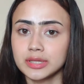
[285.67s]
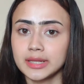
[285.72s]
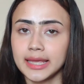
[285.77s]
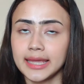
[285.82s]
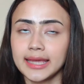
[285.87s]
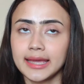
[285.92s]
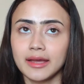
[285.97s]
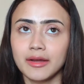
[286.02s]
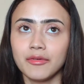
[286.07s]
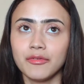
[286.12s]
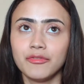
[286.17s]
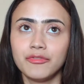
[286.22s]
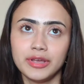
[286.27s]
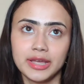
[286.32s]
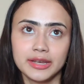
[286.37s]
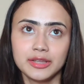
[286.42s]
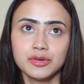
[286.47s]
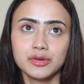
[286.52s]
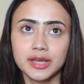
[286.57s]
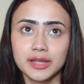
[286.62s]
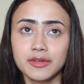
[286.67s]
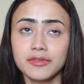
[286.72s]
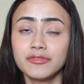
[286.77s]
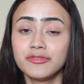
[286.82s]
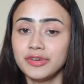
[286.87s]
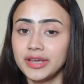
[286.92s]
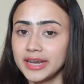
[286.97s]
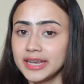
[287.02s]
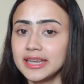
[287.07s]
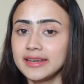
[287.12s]
like you get a
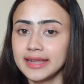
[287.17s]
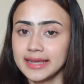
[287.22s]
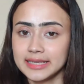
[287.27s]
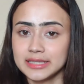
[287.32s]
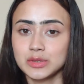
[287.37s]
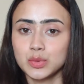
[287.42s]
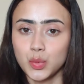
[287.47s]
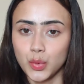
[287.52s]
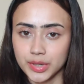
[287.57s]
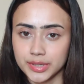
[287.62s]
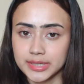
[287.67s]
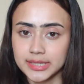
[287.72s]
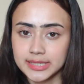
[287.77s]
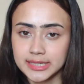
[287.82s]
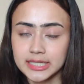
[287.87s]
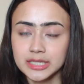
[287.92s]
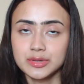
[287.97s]
very nice quantity.